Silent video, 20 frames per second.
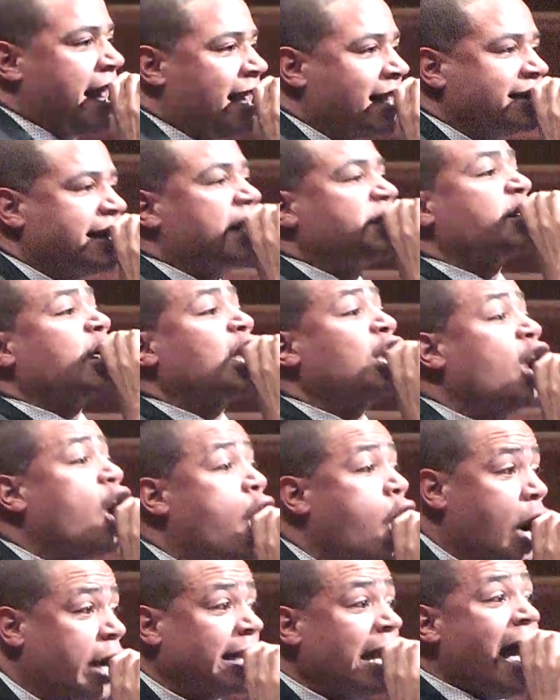that the
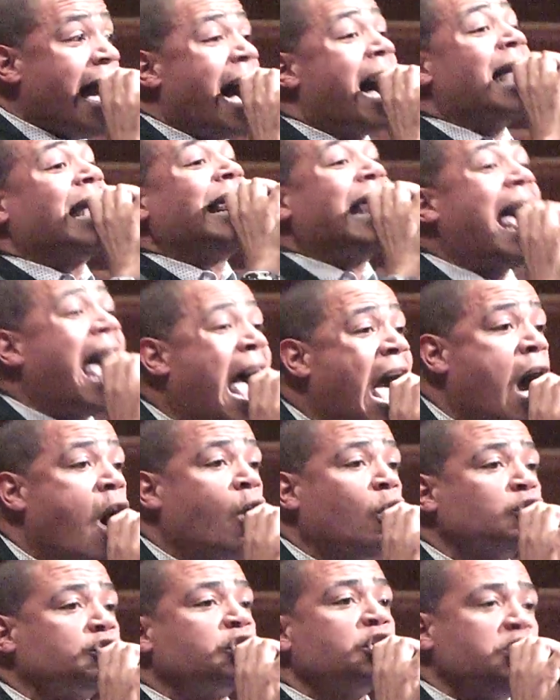Lord
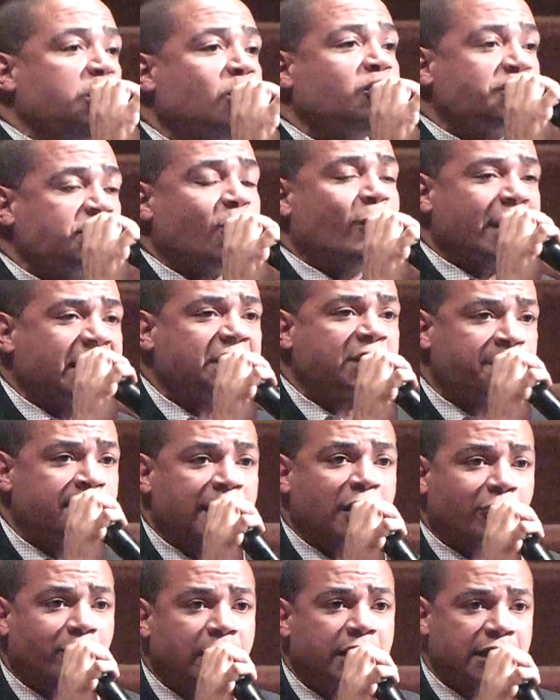allows you to
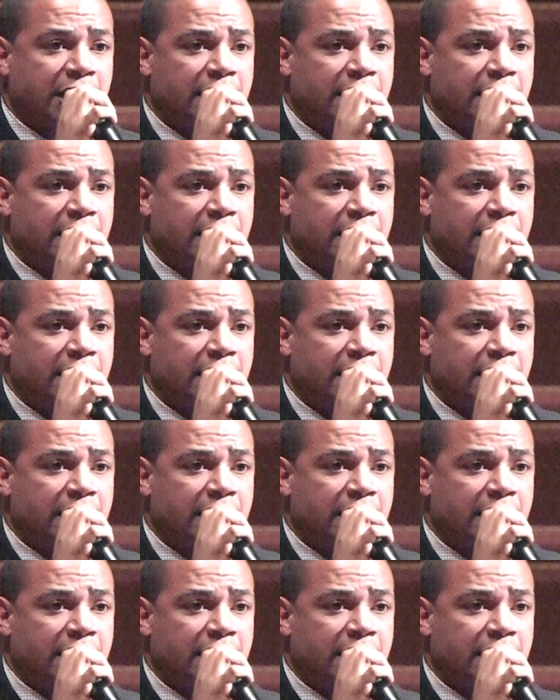experience.